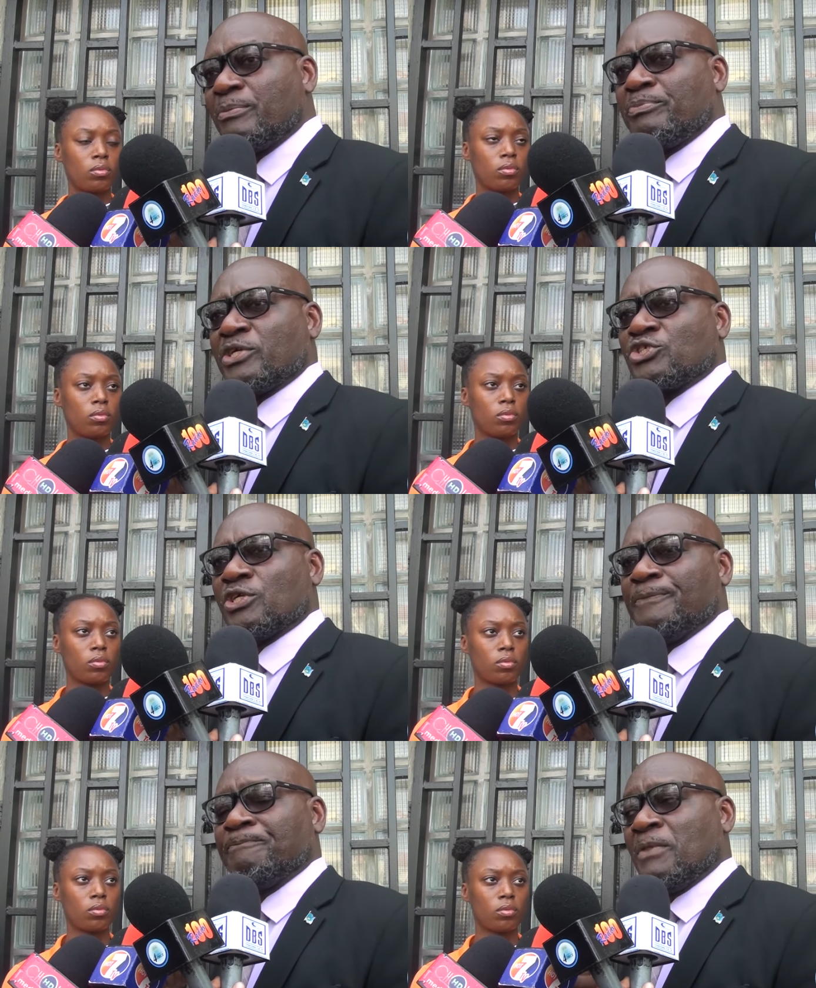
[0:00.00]
Speaker 1: the
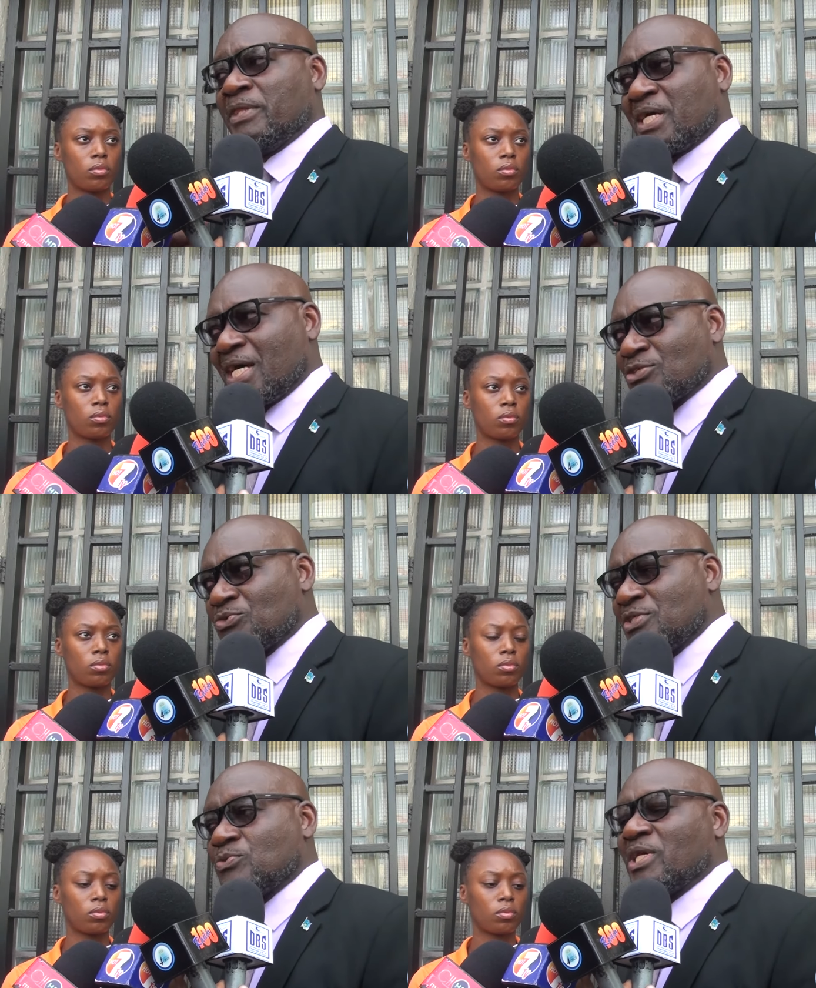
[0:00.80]
pressure, the
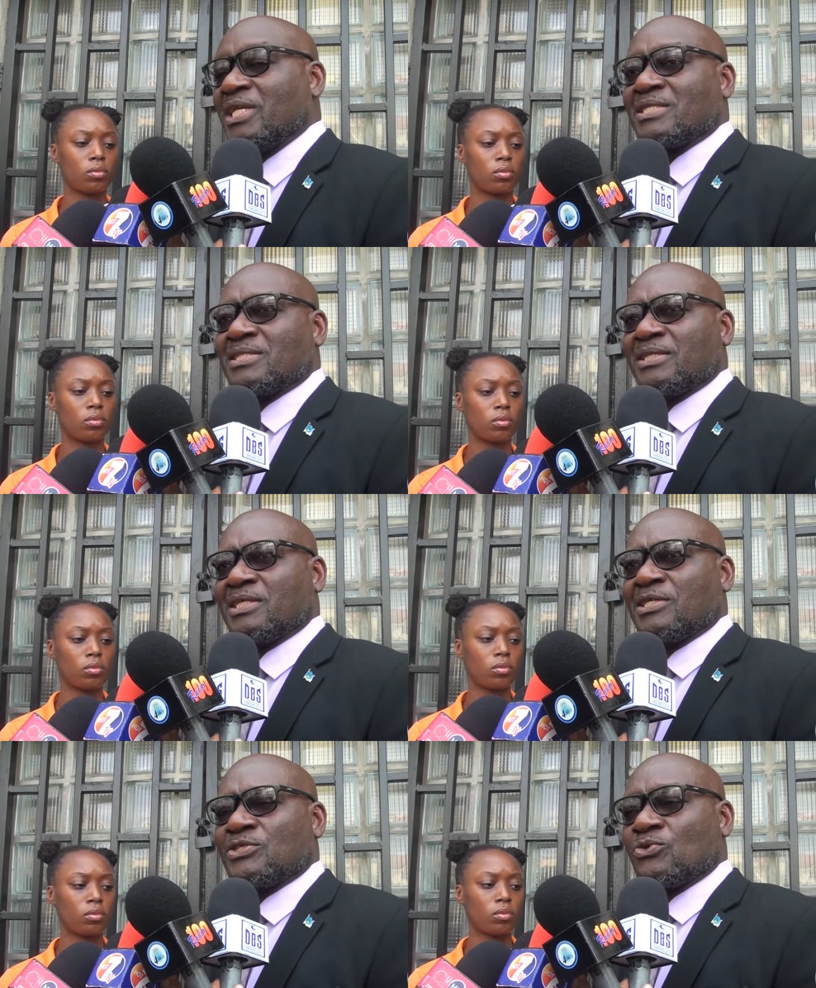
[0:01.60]
Castries Wellness Center
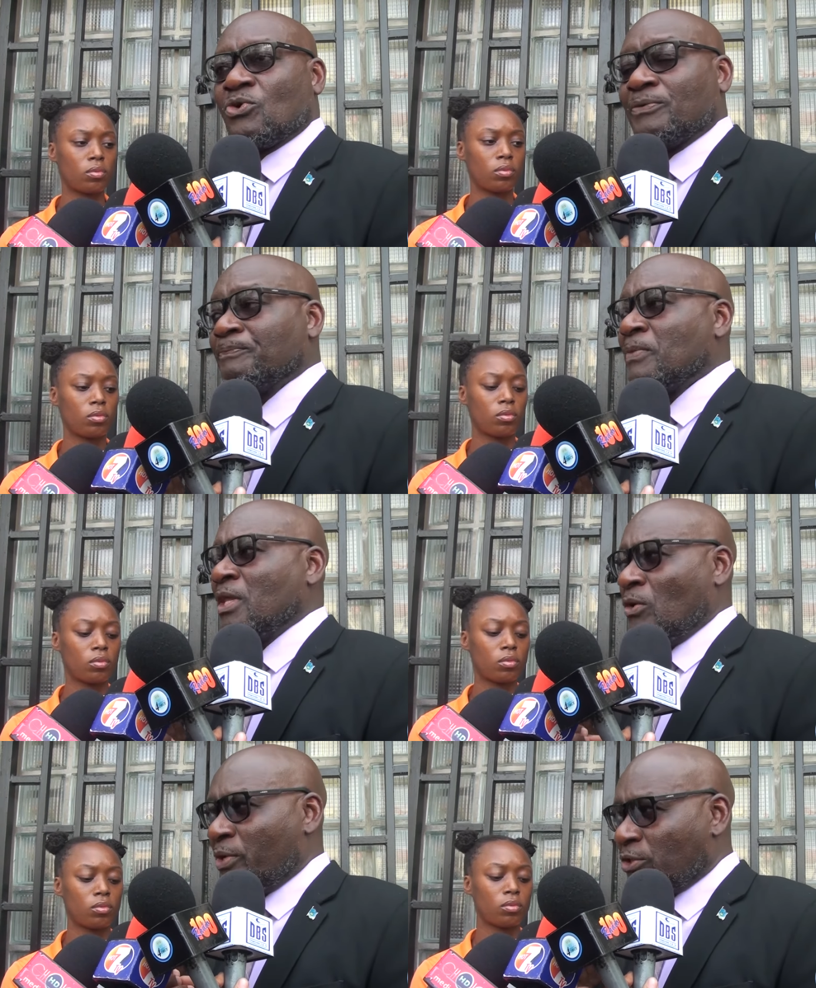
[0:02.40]
and so on.
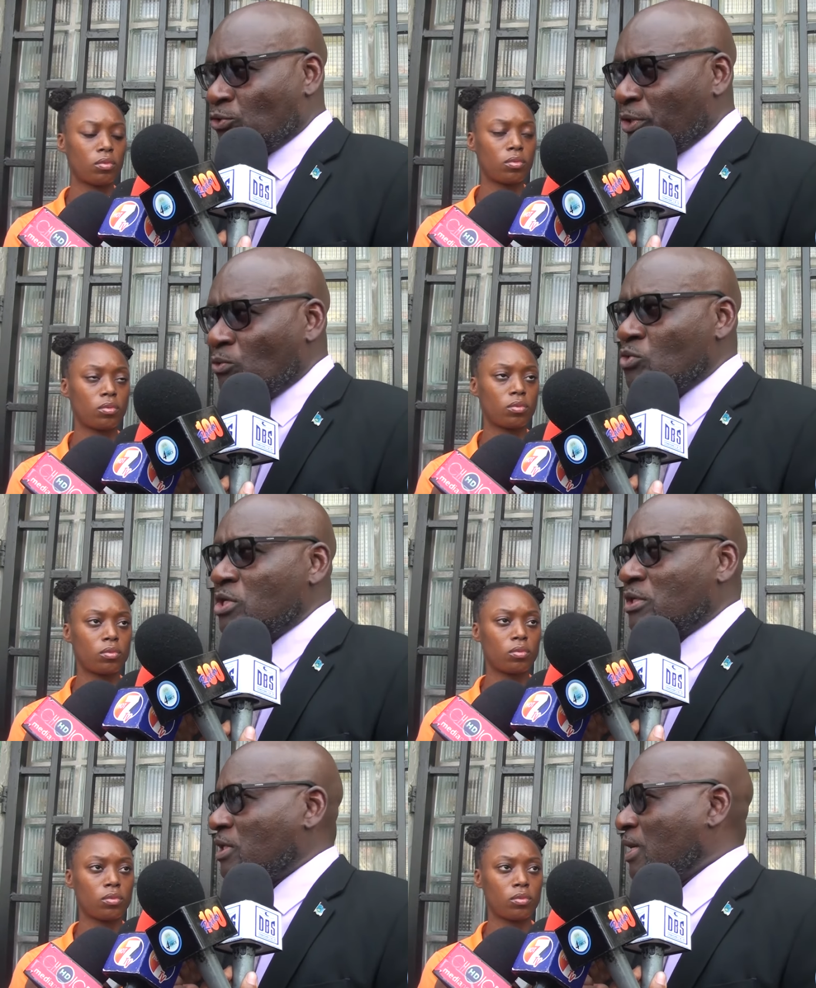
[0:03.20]
We are doing
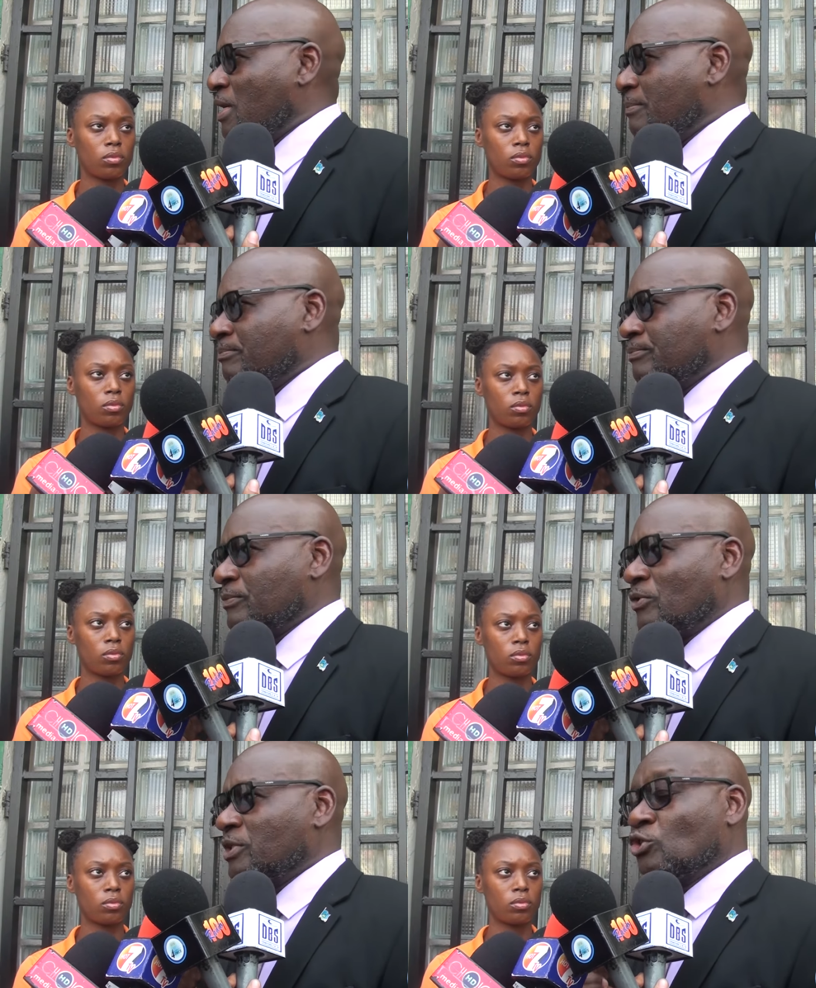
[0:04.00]
work um,
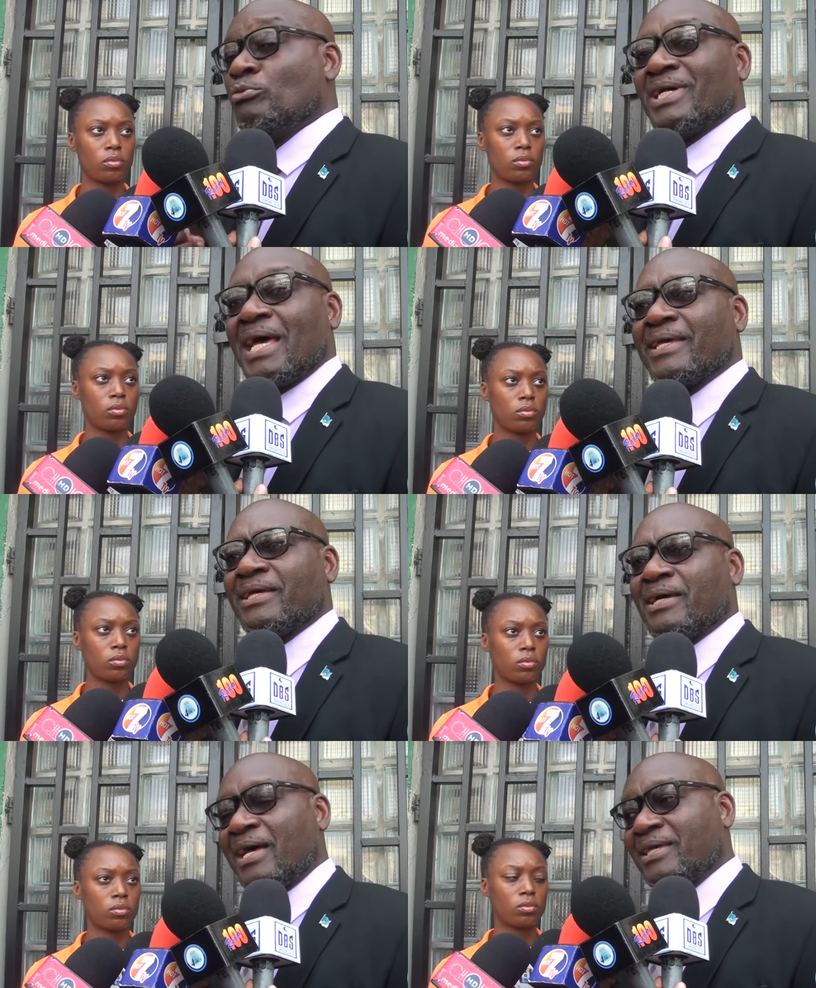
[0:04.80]
on the Cuban Eye,
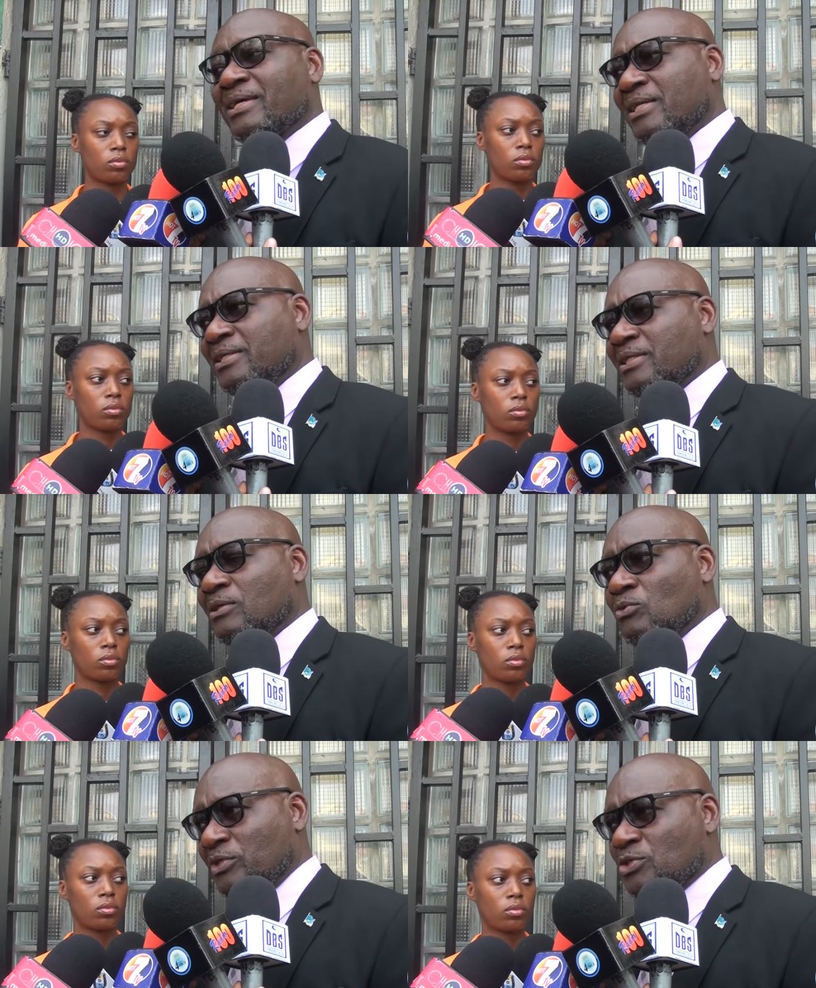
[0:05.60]
Eye Care Clinic.
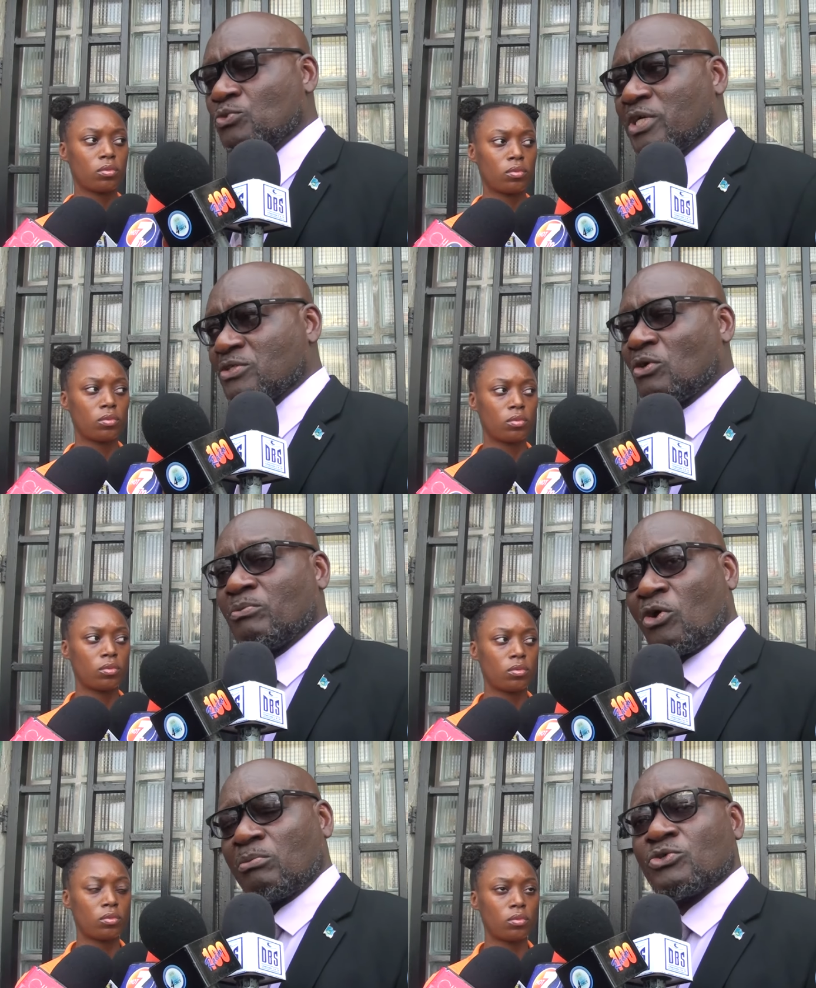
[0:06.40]
The, this work is al
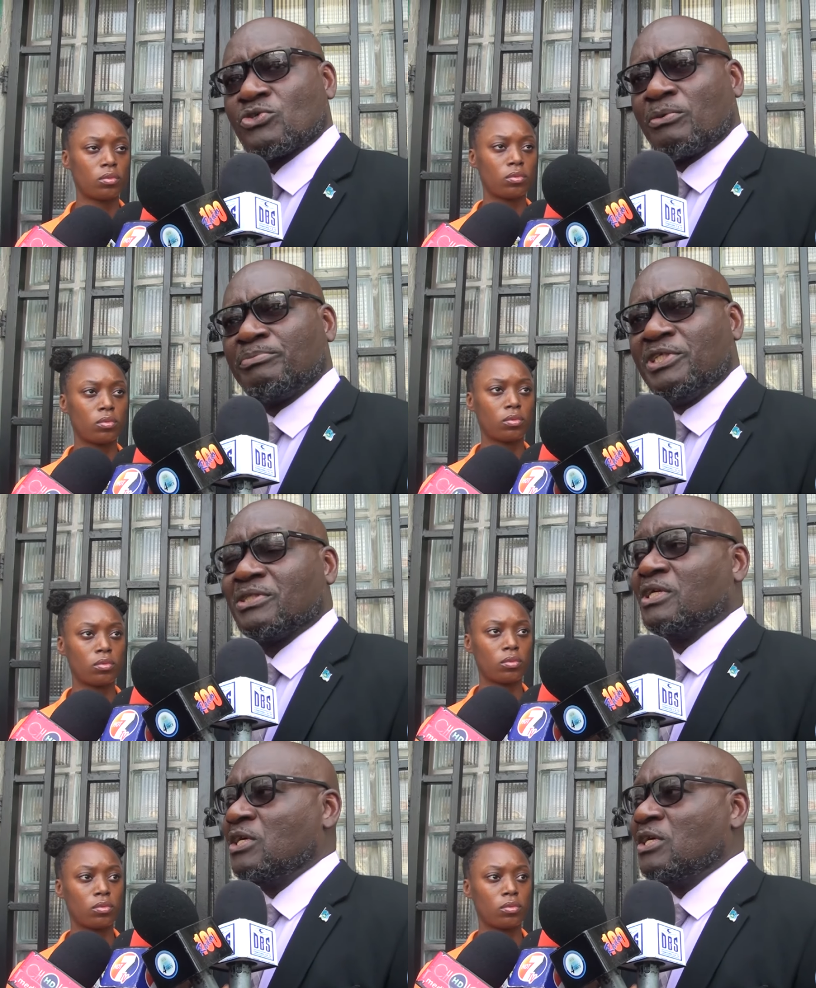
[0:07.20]
almost complete.